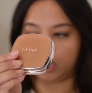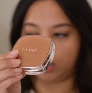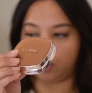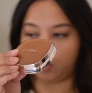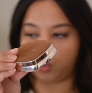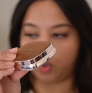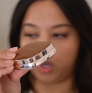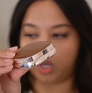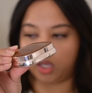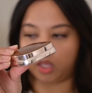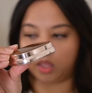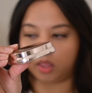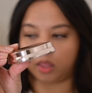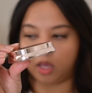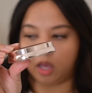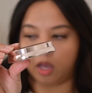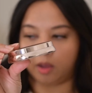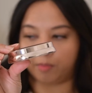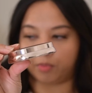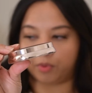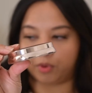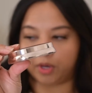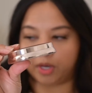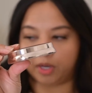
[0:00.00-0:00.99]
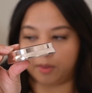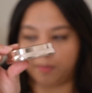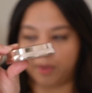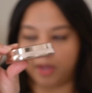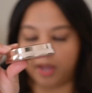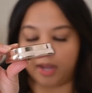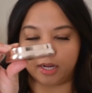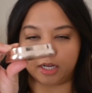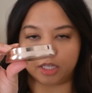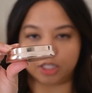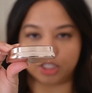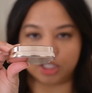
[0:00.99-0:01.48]
with upgraded
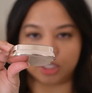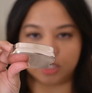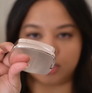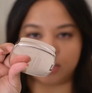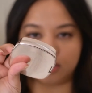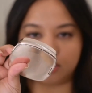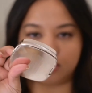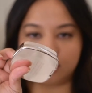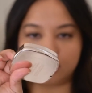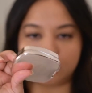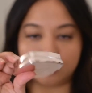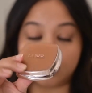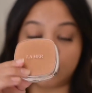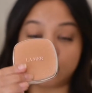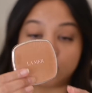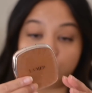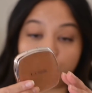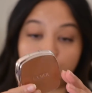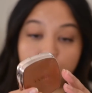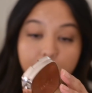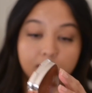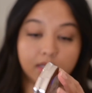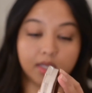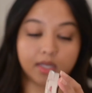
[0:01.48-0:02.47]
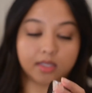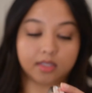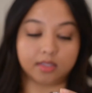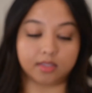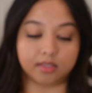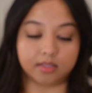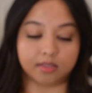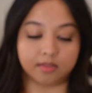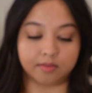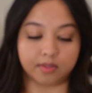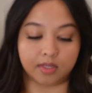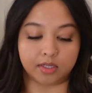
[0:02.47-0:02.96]
packaging. That's really
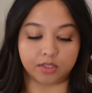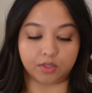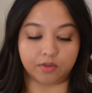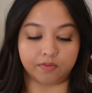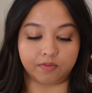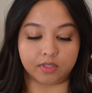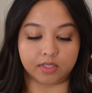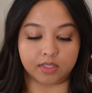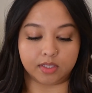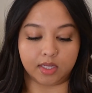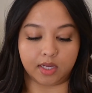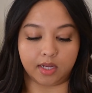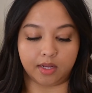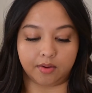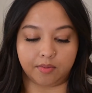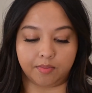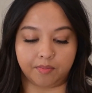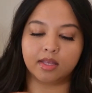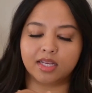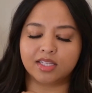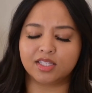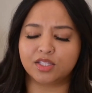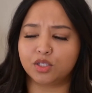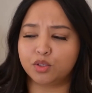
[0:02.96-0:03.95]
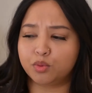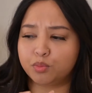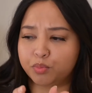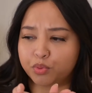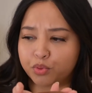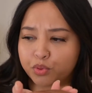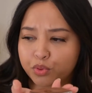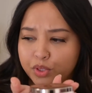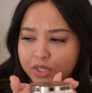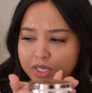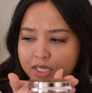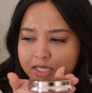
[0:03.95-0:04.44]
nice, I do have to say. It's so
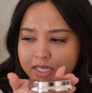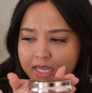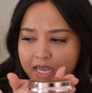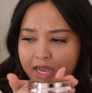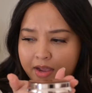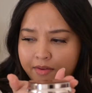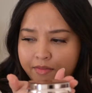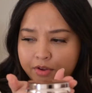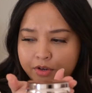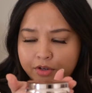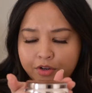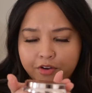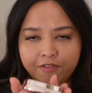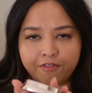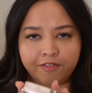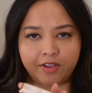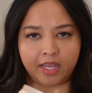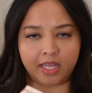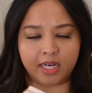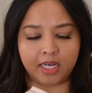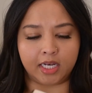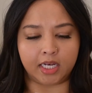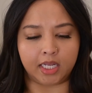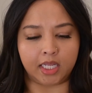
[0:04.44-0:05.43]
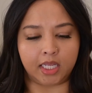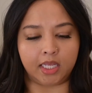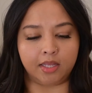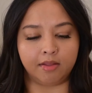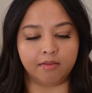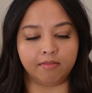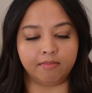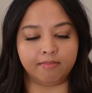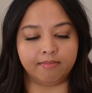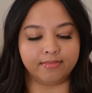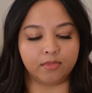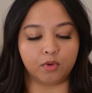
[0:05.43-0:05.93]
pretty to have on your vanity.
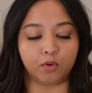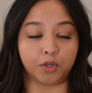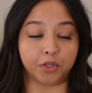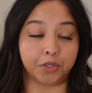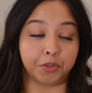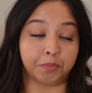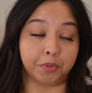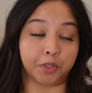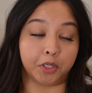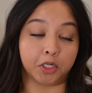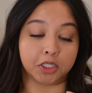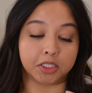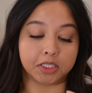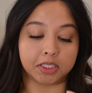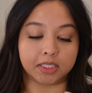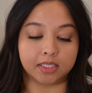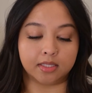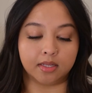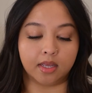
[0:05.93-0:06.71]
or in your purse.